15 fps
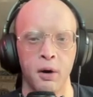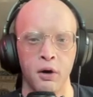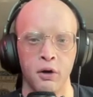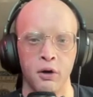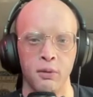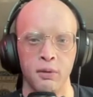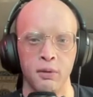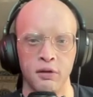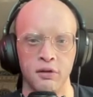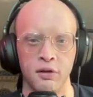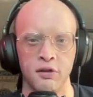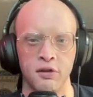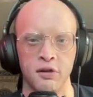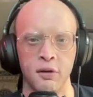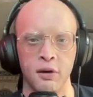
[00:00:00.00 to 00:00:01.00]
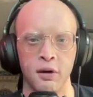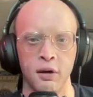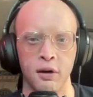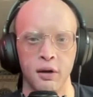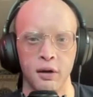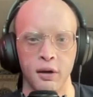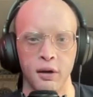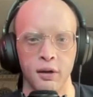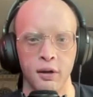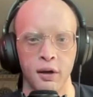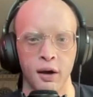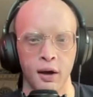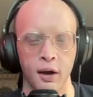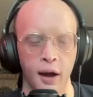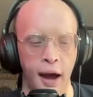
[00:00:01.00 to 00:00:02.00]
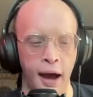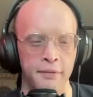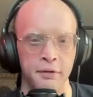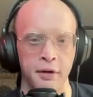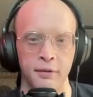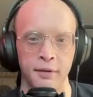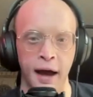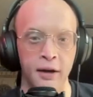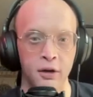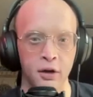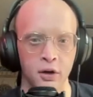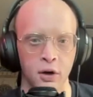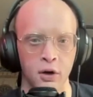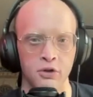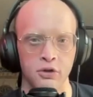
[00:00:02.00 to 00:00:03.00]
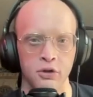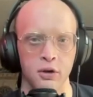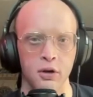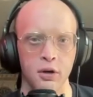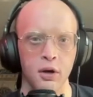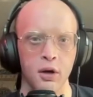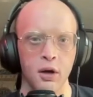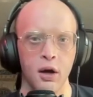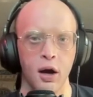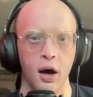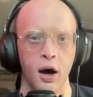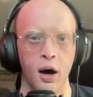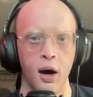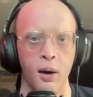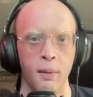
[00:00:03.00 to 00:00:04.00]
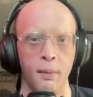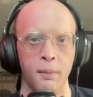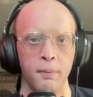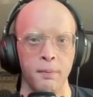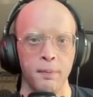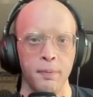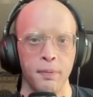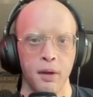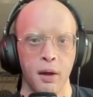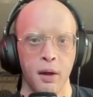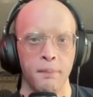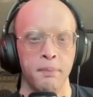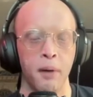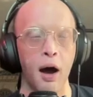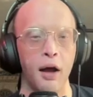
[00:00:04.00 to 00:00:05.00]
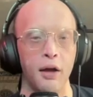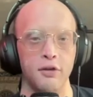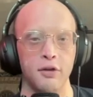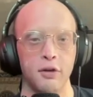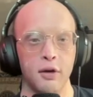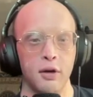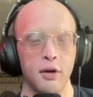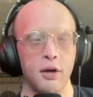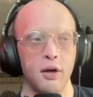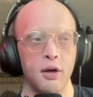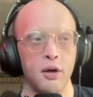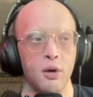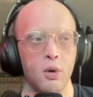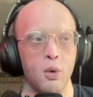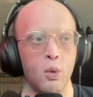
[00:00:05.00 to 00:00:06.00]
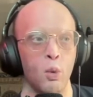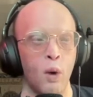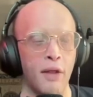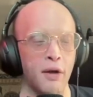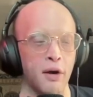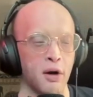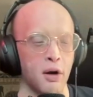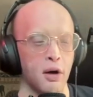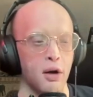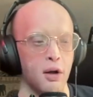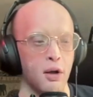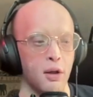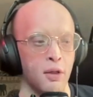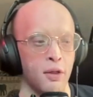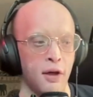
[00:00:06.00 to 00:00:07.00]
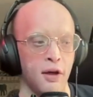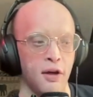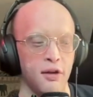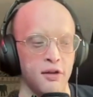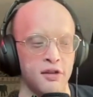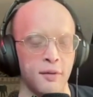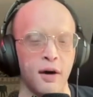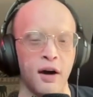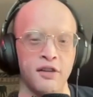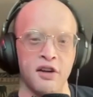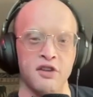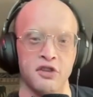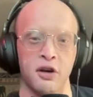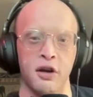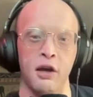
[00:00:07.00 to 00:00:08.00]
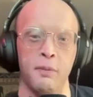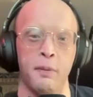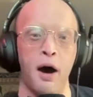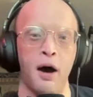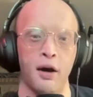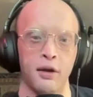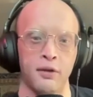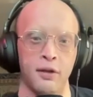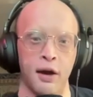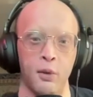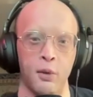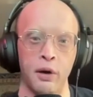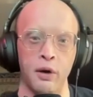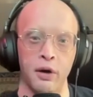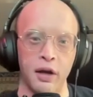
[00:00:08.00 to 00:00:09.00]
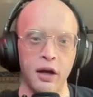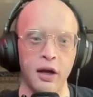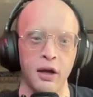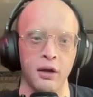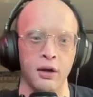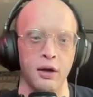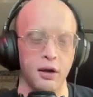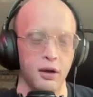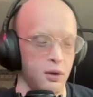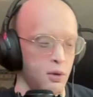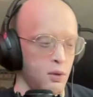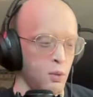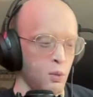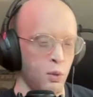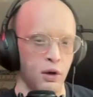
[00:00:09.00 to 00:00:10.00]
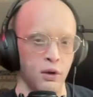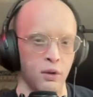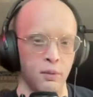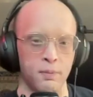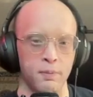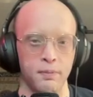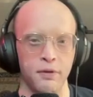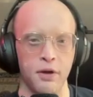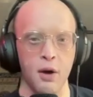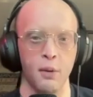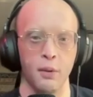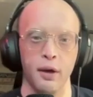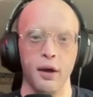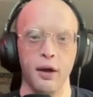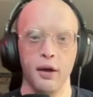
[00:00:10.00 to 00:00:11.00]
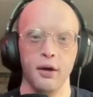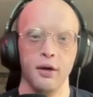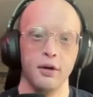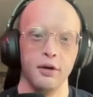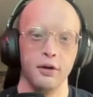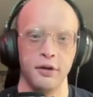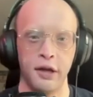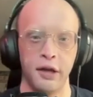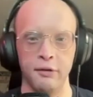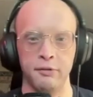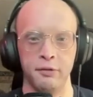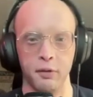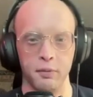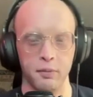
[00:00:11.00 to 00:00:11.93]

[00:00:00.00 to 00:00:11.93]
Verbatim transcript: arguably since the advent of agriculture. But whether the civilization epoch that we are in will, you know, give